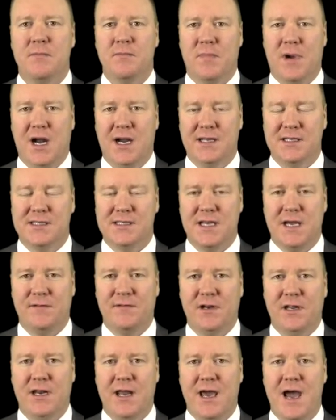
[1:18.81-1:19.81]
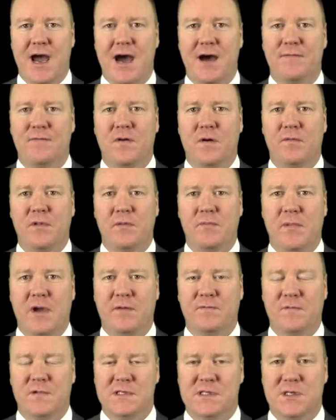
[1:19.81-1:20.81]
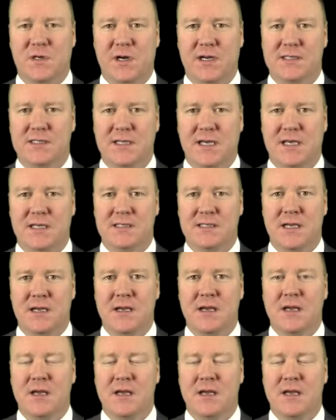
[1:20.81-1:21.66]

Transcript: -7.5 over the Memphis Grizzlies.